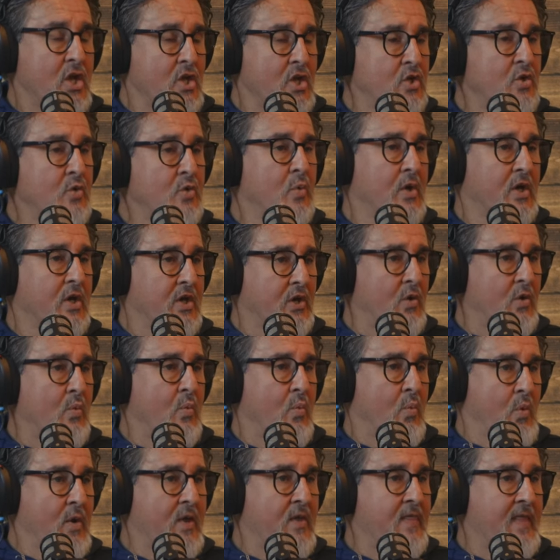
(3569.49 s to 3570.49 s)
You were going to
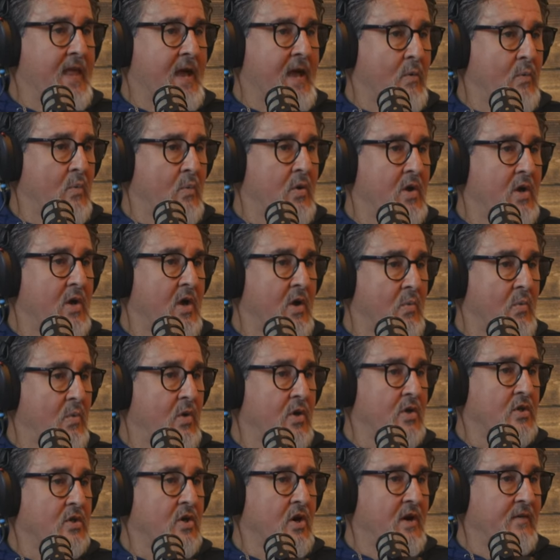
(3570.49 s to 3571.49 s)
win that one on
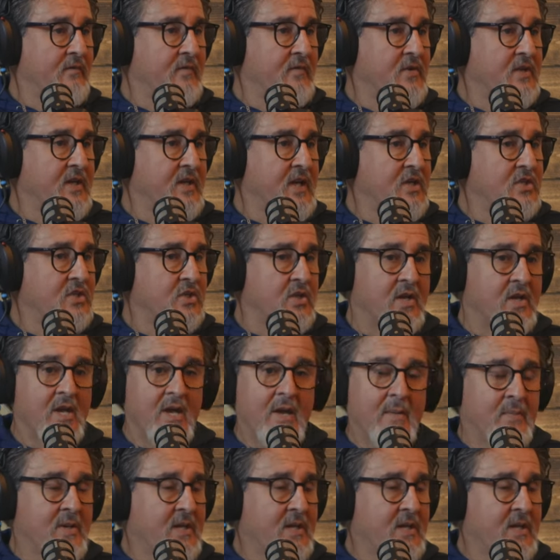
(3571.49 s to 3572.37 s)
one confrontation